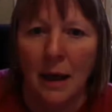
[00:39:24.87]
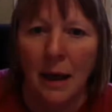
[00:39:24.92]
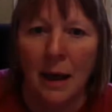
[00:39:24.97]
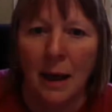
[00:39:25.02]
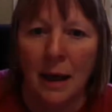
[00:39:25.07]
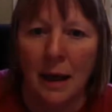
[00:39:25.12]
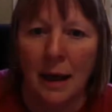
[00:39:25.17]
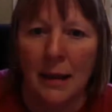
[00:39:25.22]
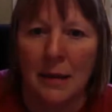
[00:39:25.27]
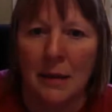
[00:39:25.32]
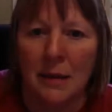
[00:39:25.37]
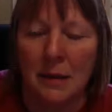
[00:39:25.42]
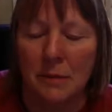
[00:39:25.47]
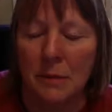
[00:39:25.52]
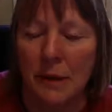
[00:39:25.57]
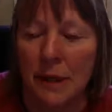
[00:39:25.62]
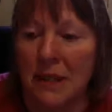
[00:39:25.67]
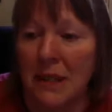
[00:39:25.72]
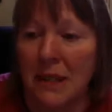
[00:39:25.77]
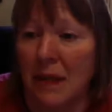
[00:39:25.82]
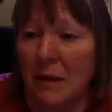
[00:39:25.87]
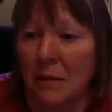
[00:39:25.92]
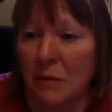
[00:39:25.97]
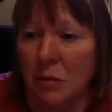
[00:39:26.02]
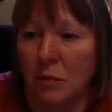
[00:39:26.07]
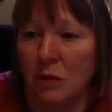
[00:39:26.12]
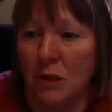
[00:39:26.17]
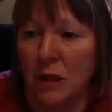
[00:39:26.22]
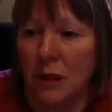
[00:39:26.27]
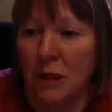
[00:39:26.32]
And my
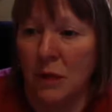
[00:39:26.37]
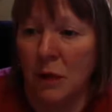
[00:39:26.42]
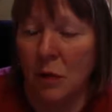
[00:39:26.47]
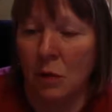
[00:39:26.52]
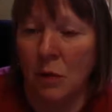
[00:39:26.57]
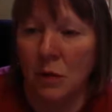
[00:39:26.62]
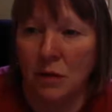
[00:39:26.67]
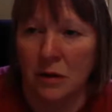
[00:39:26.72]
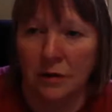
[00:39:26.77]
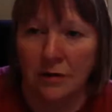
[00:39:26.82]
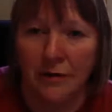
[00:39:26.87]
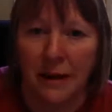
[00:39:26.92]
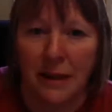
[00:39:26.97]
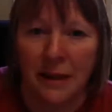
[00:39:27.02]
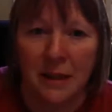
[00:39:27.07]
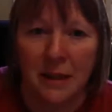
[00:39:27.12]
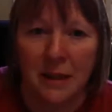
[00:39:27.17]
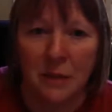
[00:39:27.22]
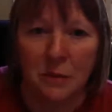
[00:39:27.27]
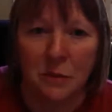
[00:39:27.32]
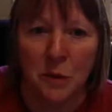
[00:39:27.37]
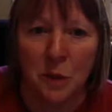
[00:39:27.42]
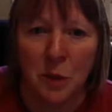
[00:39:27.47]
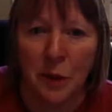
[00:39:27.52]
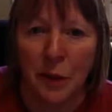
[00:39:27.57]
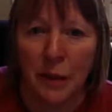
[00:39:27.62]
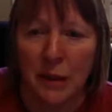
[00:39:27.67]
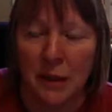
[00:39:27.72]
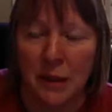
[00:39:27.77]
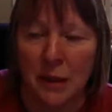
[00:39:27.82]
dad did not want to face up to it.